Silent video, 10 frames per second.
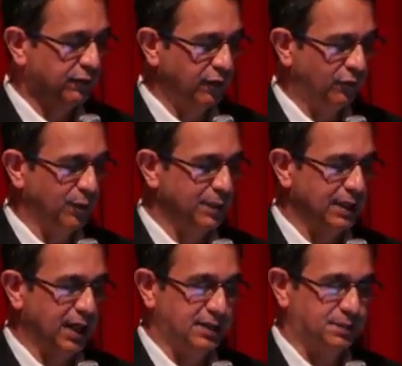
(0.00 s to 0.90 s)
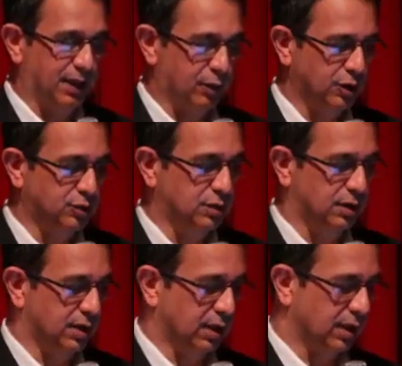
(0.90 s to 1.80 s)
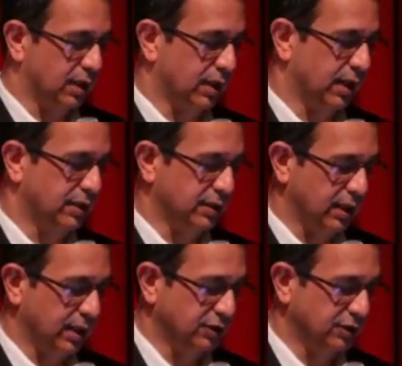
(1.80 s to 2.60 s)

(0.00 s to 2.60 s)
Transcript: We've often been asked by colleagues and